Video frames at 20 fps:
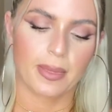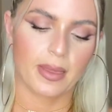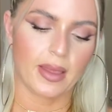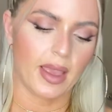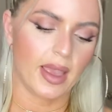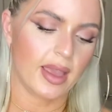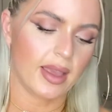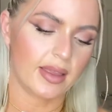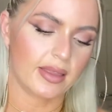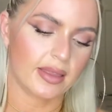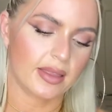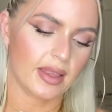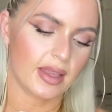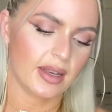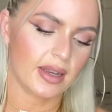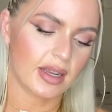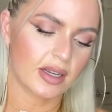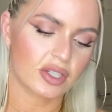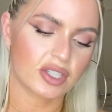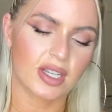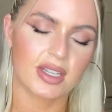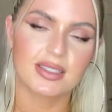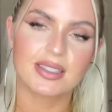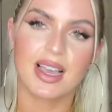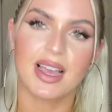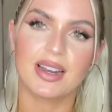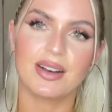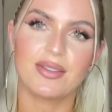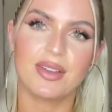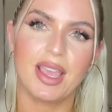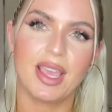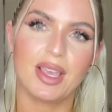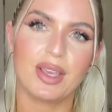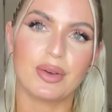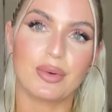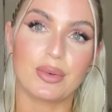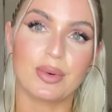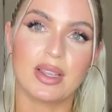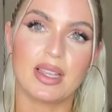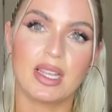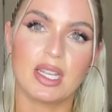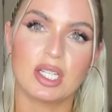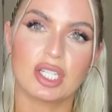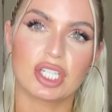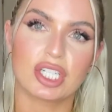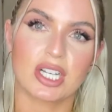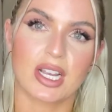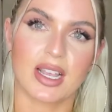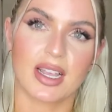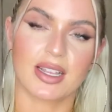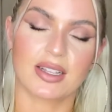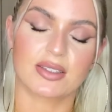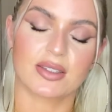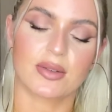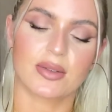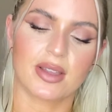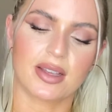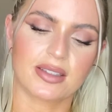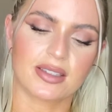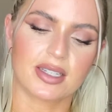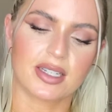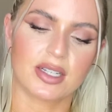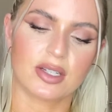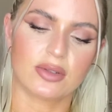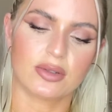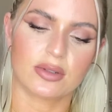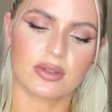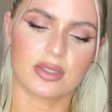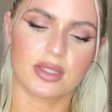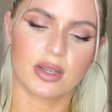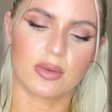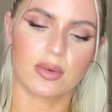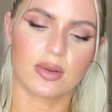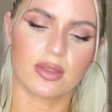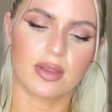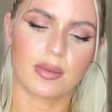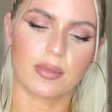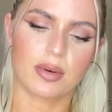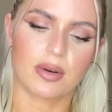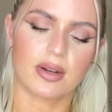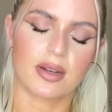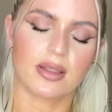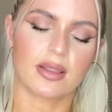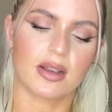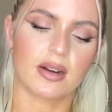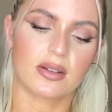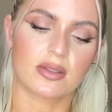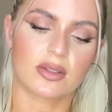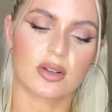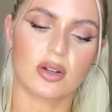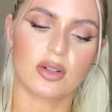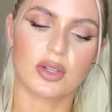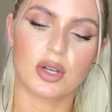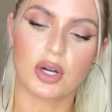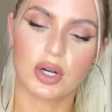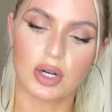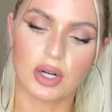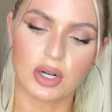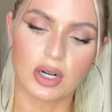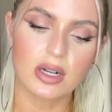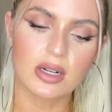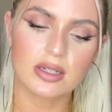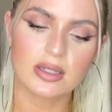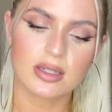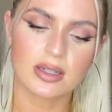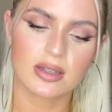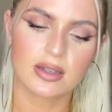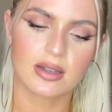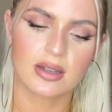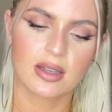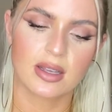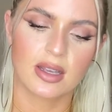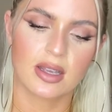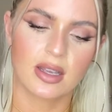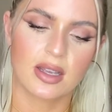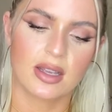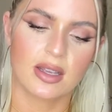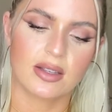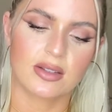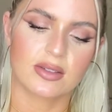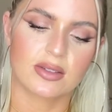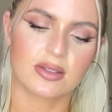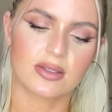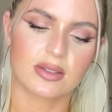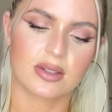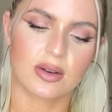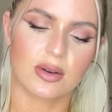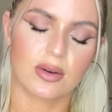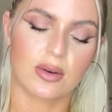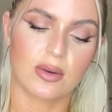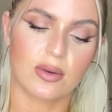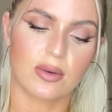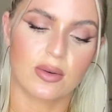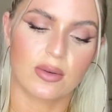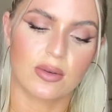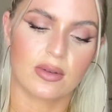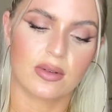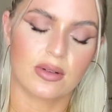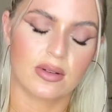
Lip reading: And the next shade's kind of a green shade. So that's an interesting one they put in there. It's called Hooked. So